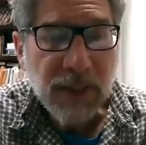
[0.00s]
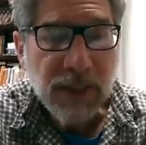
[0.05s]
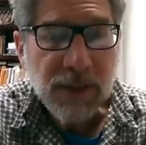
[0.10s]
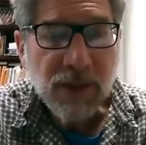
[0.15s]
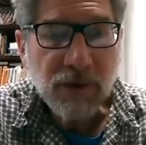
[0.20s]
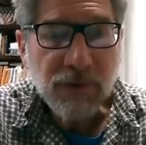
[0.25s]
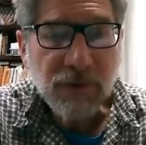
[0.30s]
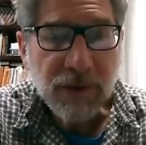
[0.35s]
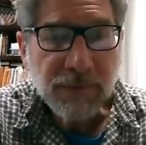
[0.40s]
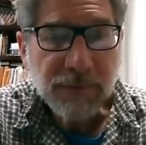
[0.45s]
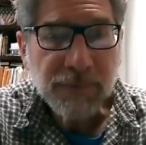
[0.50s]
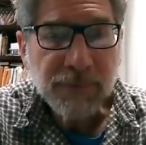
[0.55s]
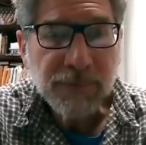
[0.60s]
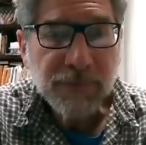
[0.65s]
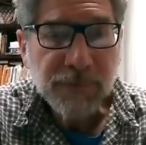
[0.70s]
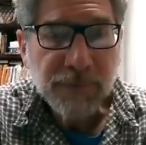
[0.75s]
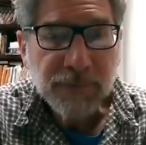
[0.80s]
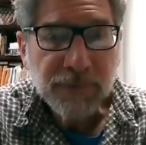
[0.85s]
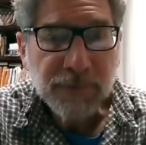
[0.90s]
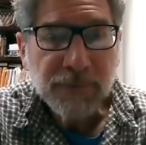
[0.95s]
Passover.
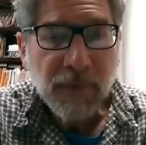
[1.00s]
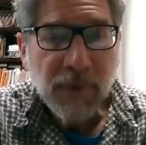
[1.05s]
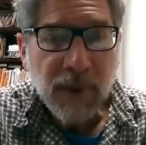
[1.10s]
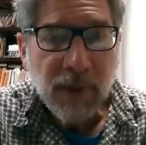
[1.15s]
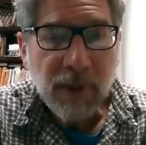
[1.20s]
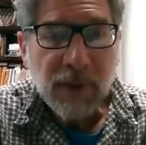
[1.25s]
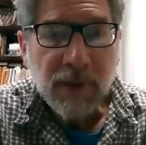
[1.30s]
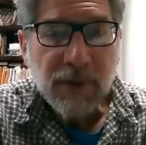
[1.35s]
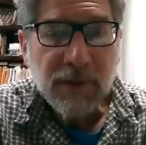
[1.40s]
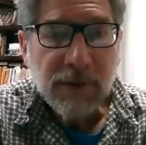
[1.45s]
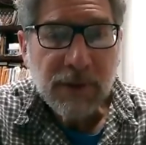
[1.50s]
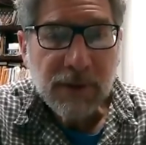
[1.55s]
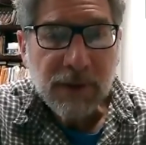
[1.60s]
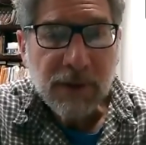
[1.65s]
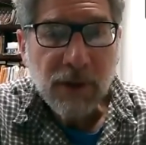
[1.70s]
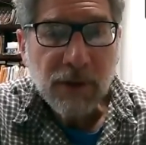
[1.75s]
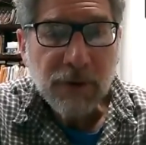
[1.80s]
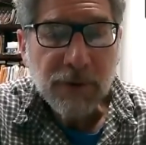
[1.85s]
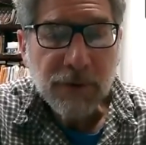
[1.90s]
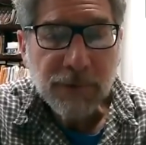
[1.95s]

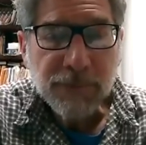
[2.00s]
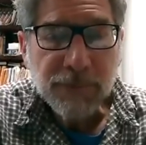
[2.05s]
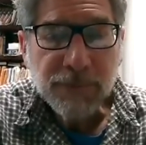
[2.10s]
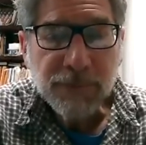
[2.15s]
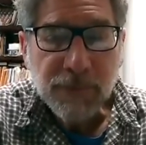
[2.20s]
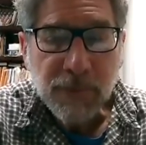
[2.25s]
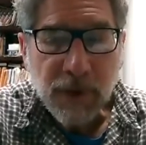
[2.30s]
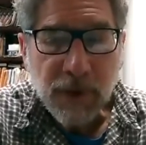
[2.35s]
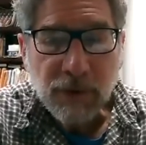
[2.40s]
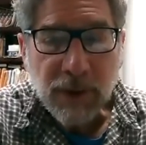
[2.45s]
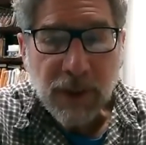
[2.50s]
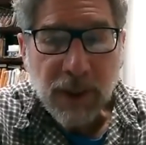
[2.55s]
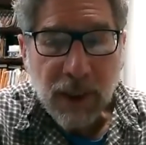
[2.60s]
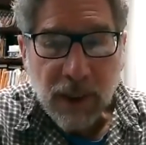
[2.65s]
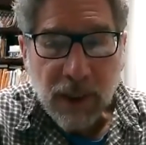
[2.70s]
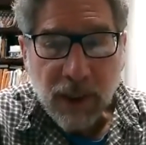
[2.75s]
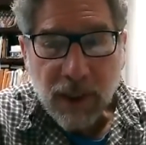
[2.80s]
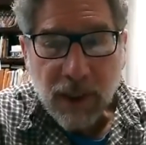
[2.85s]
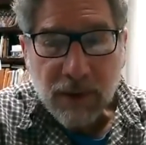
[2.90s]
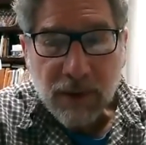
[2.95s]
So,
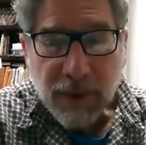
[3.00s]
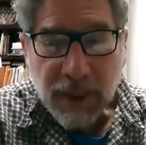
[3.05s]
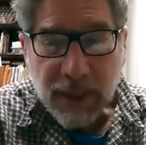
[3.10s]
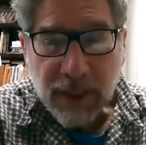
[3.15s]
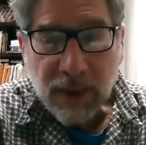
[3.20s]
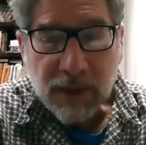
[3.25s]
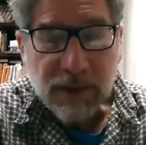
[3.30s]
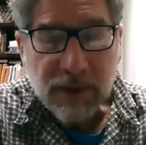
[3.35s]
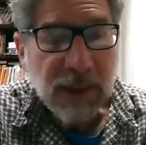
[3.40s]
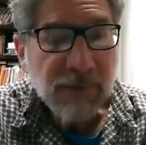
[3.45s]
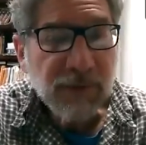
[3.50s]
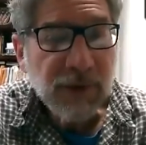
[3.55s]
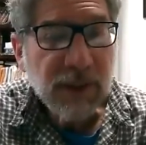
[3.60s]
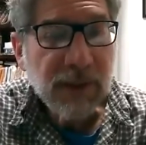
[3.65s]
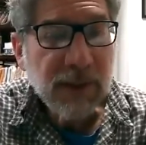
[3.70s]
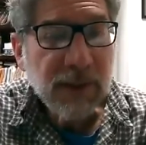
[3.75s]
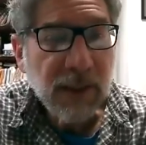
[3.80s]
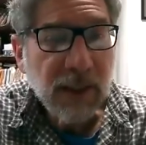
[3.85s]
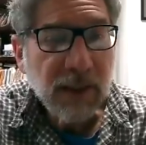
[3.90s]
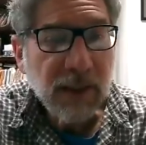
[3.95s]
okay. Anybody else have
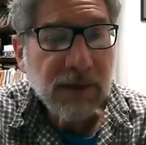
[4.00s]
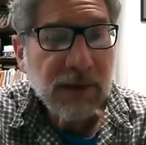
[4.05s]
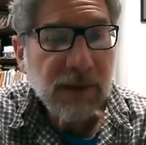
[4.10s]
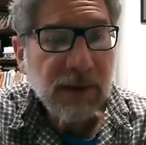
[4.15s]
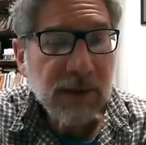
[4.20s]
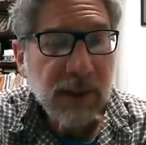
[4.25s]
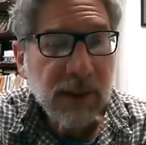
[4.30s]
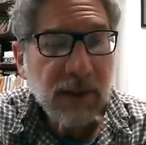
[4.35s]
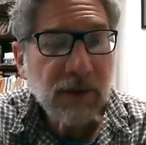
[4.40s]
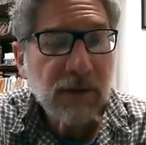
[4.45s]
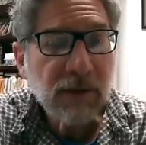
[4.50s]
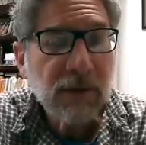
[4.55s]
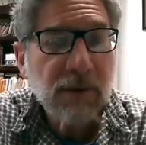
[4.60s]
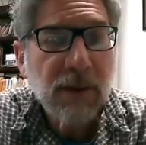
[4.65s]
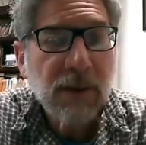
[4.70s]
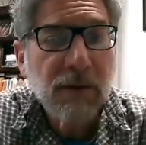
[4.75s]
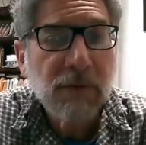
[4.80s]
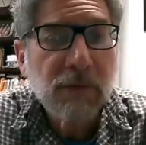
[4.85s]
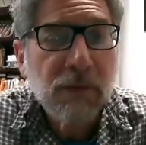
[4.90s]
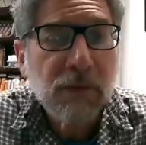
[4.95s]
anything else to say,
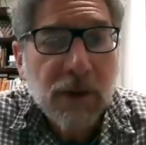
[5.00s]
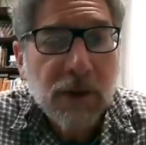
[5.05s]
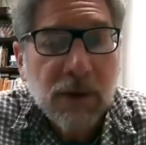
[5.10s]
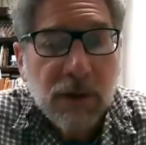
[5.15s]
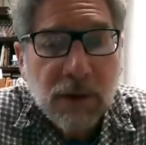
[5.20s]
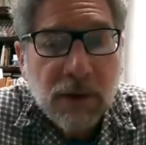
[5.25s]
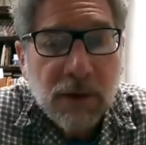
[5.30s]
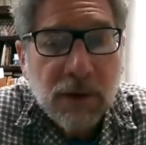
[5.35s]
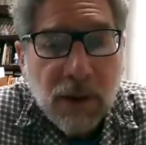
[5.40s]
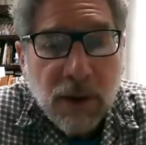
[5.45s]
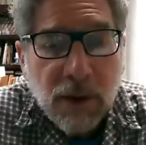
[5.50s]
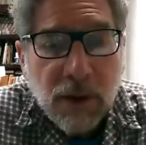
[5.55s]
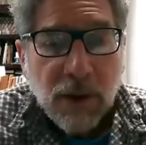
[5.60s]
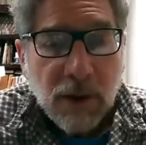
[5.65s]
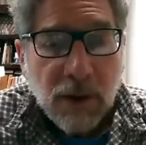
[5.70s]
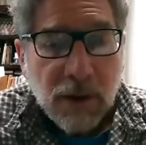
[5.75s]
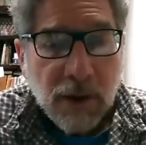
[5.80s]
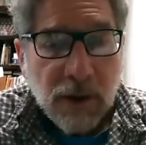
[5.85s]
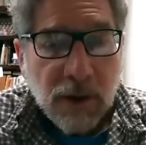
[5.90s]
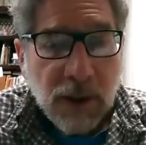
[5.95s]
or we're
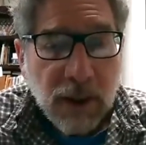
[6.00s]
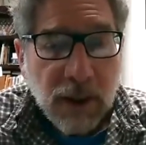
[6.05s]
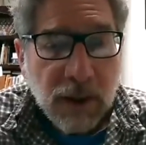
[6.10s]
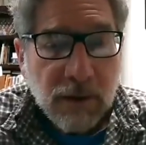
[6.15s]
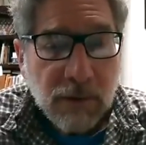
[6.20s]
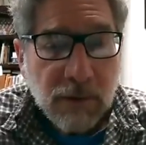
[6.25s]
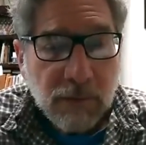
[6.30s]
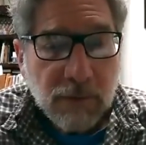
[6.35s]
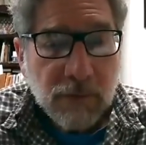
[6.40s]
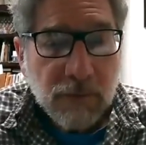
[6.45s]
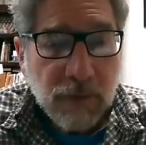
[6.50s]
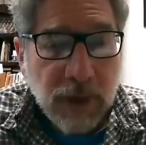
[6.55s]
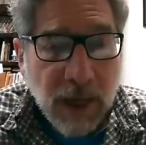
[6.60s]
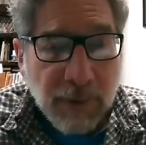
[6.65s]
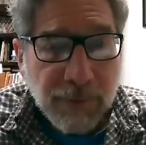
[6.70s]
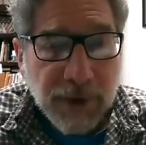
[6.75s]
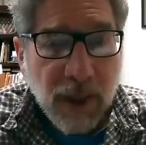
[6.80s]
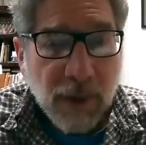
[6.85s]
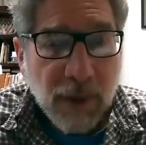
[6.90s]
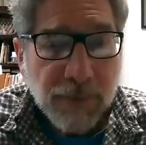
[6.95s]
gonna
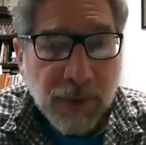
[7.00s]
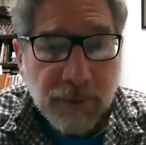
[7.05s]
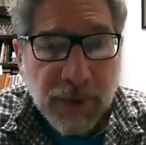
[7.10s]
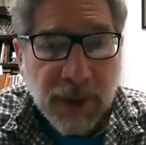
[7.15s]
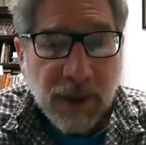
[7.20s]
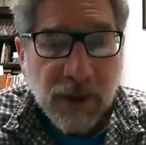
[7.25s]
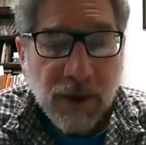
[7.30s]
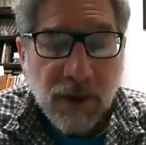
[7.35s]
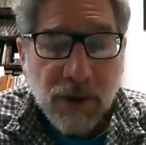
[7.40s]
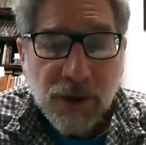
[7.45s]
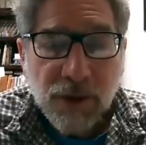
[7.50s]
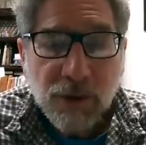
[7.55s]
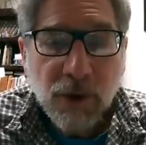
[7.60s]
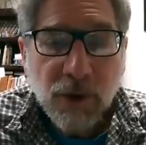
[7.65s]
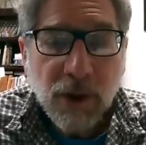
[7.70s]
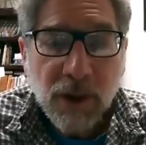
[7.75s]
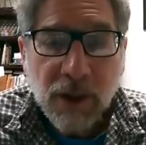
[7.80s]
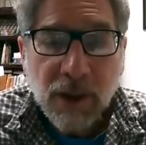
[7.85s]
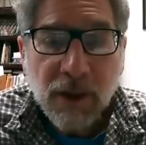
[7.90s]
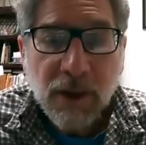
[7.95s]
wrap it up a minute or two
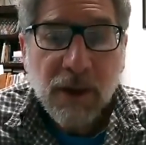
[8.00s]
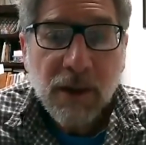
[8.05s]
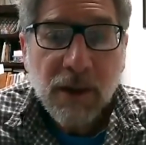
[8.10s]
early?